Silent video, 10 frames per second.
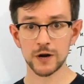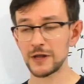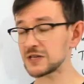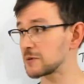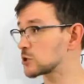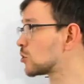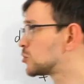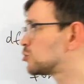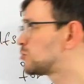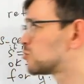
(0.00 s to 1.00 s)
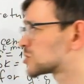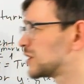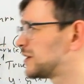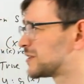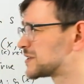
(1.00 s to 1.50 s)
light decomposition? No,
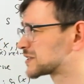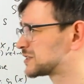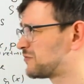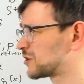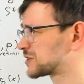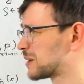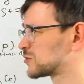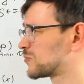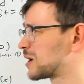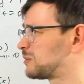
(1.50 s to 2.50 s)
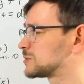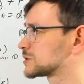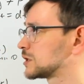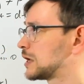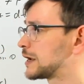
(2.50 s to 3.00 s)
usually there's different types of
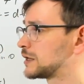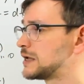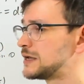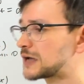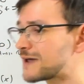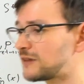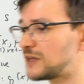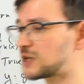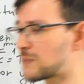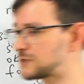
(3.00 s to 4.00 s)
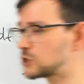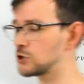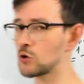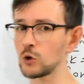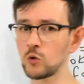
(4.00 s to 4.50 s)
problems. Again, in heavy light decomposition,
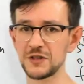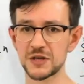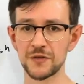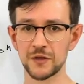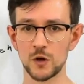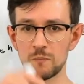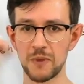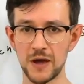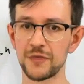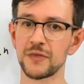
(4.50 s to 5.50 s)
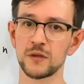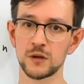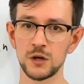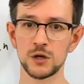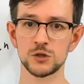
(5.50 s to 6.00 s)
you calculate something on path.
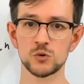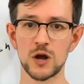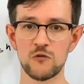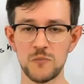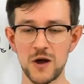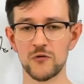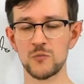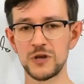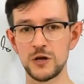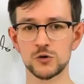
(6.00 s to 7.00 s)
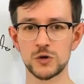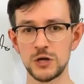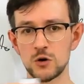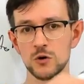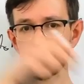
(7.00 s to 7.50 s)
So we have path from here to
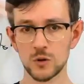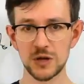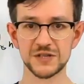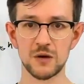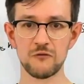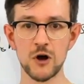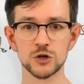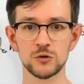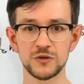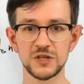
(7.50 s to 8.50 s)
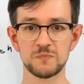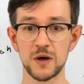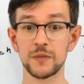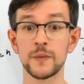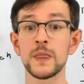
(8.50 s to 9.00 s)
here and calculate some function on this
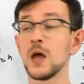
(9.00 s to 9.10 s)
path.